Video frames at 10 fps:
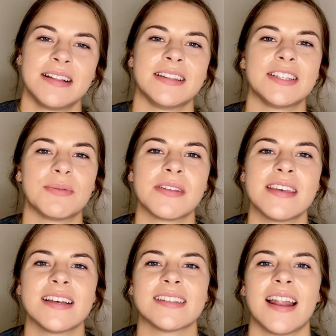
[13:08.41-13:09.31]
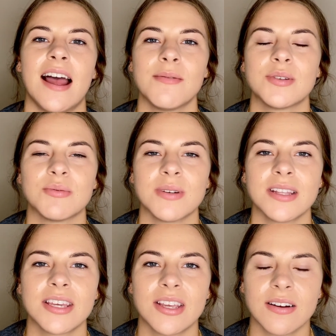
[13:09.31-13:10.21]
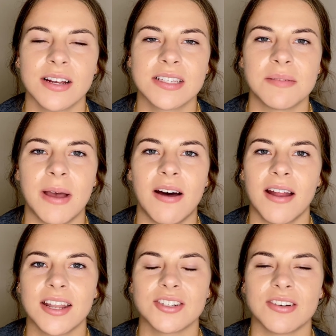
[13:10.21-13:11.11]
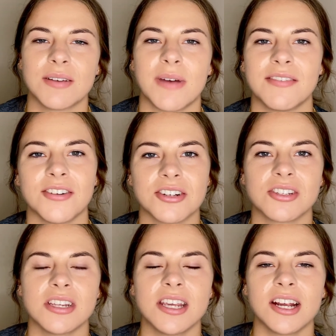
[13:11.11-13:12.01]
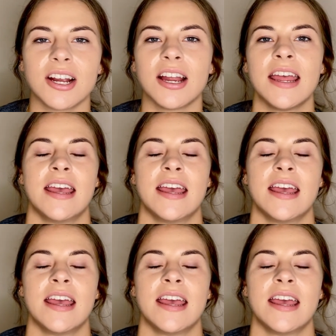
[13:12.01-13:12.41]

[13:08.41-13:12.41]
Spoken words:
These were things that I was really curious about entering my first year,